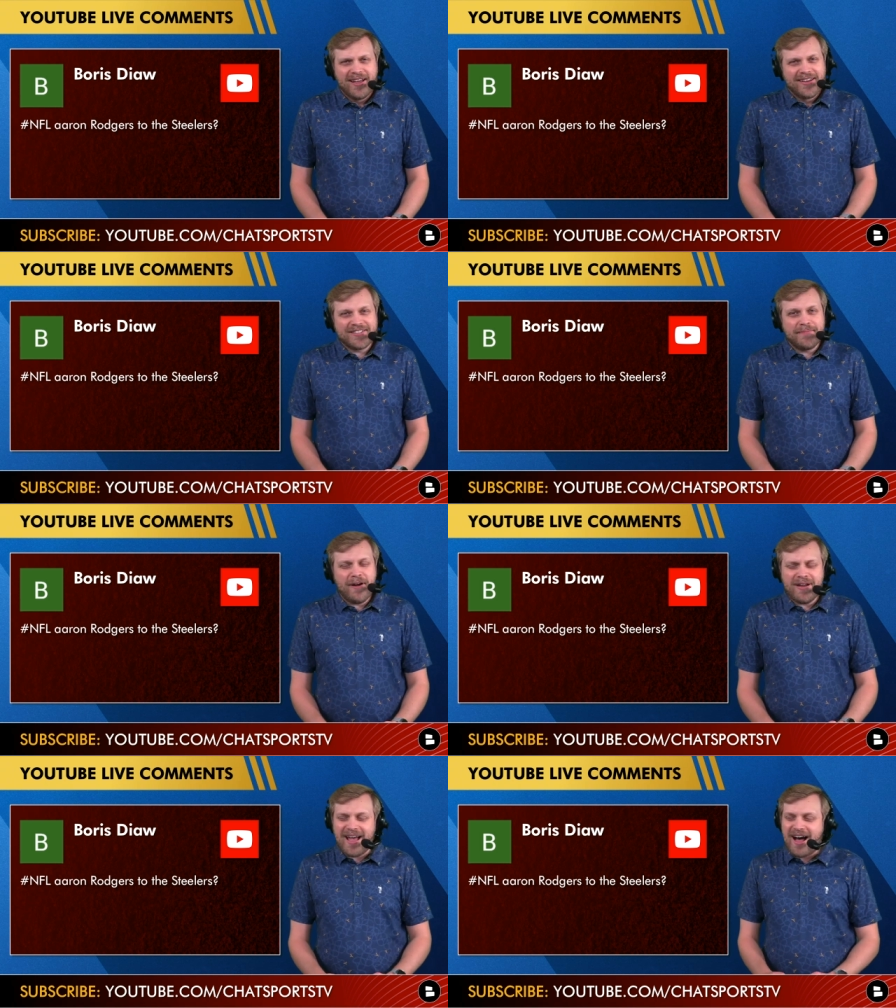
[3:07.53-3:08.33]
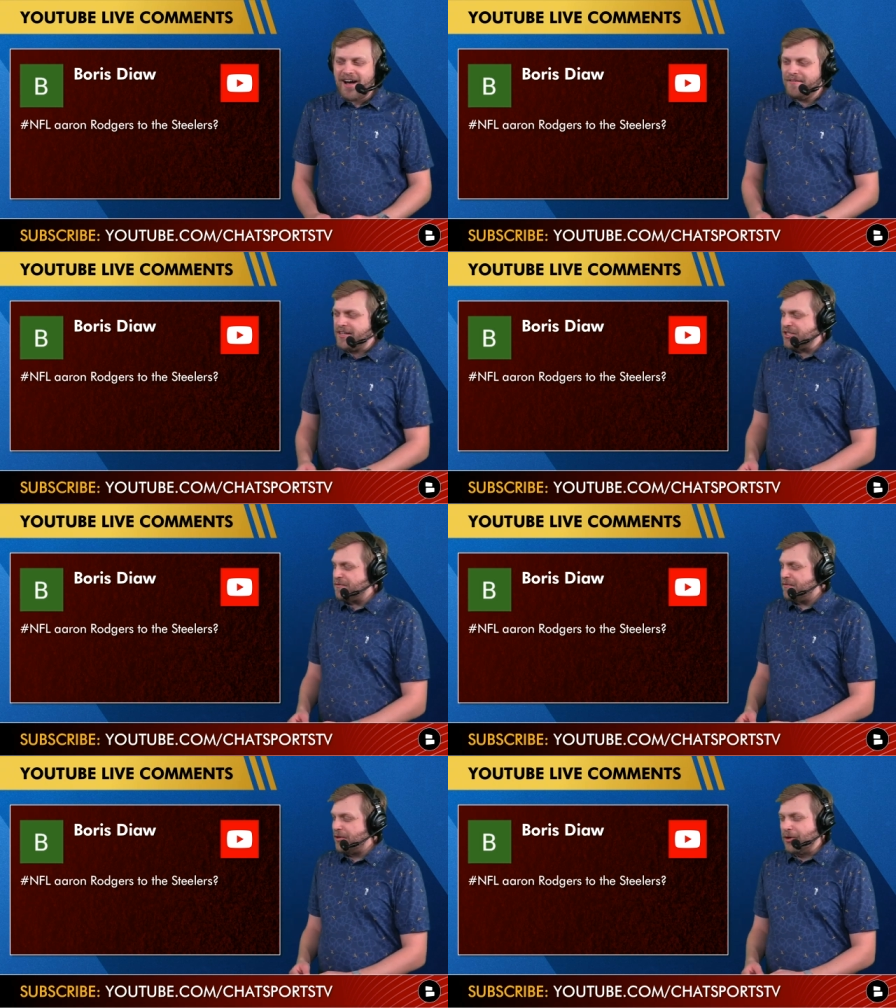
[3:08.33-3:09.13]
Some very obvious
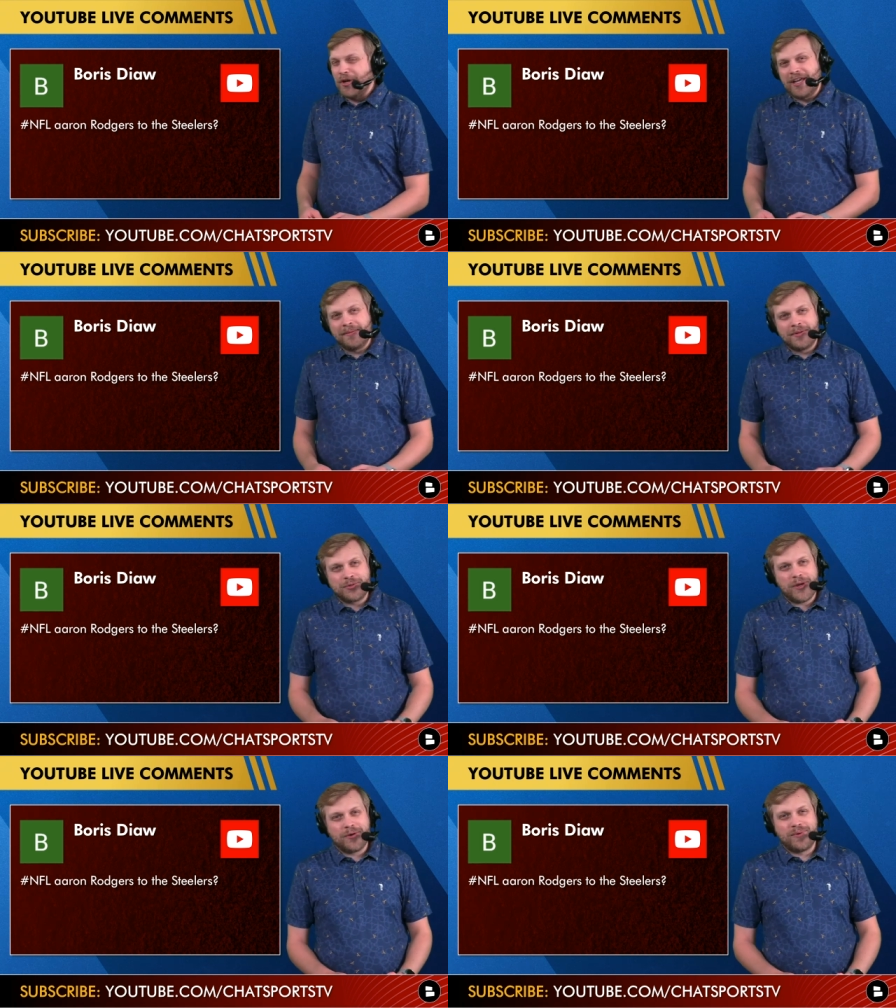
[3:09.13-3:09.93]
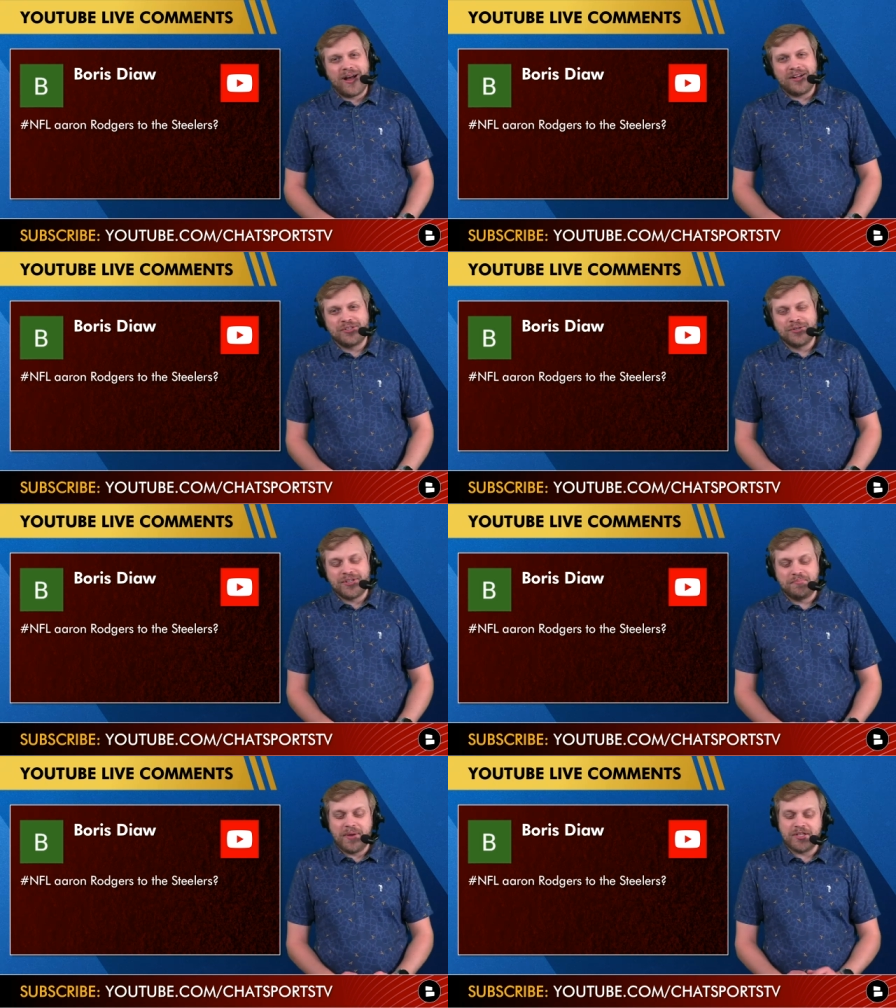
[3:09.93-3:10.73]
flirting between Rodgers
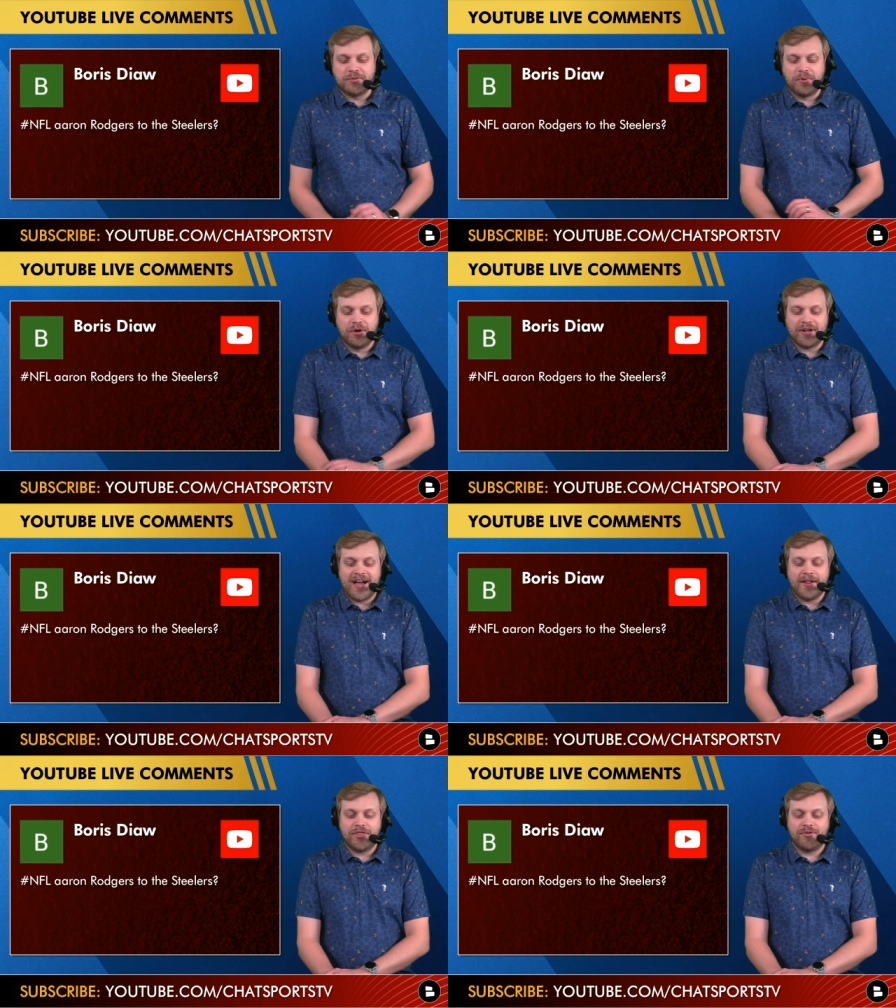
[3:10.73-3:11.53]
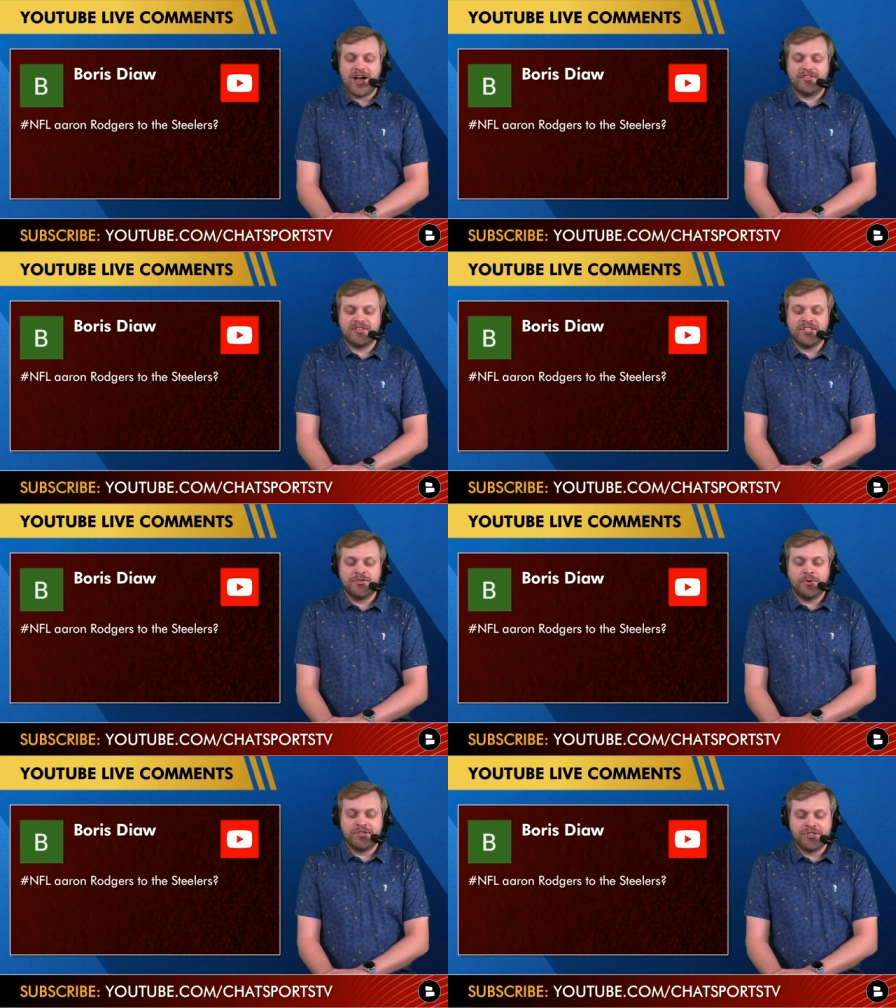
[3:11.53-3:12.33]
and Pittsburgh kind of throughout the season,
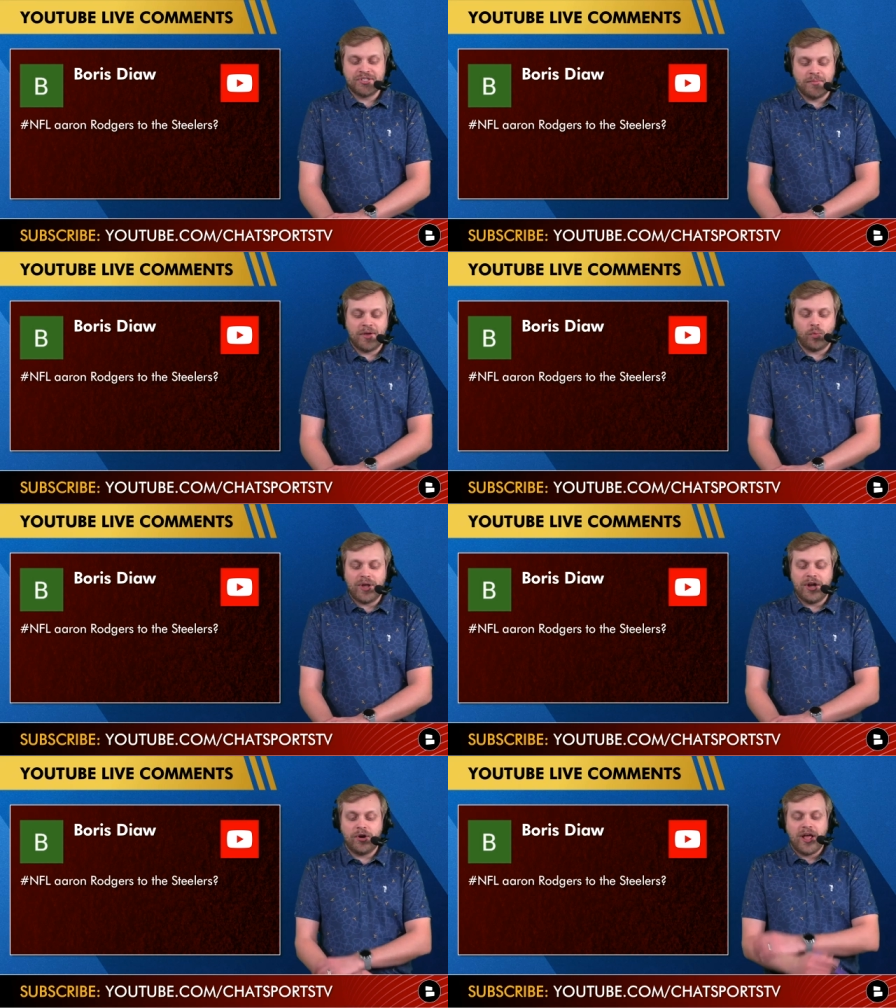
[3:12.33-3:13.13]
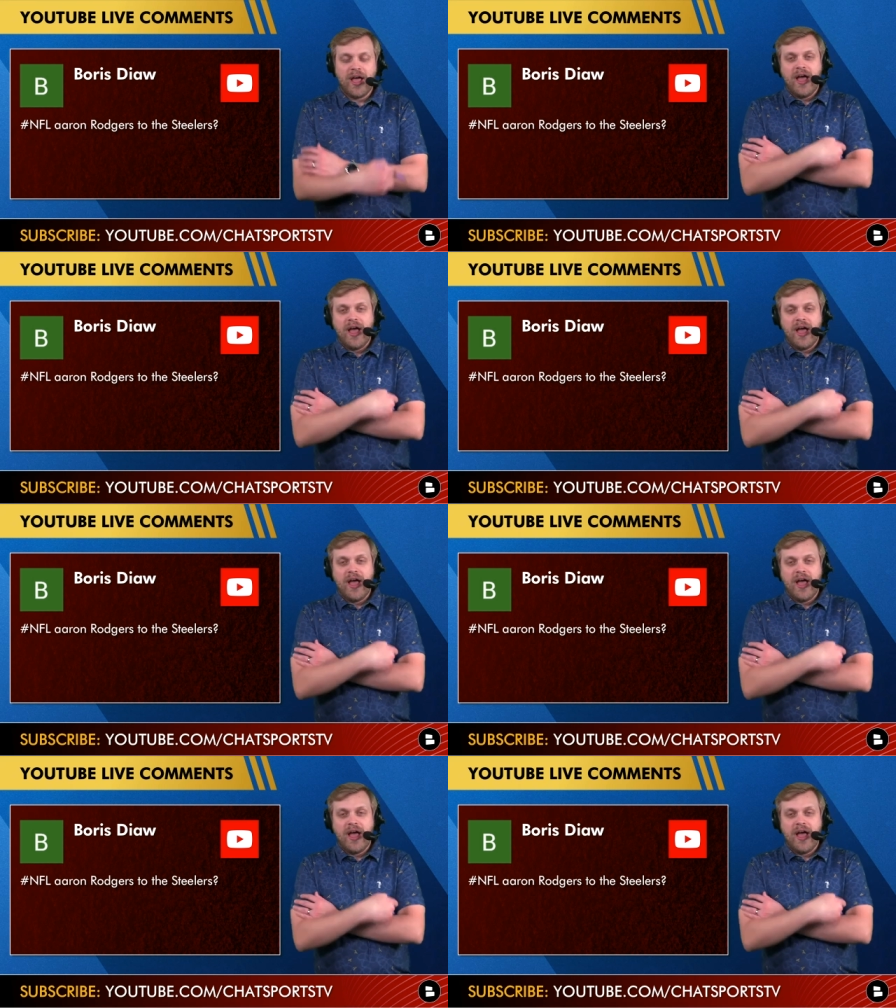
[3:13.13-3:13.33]
which is a bit weird.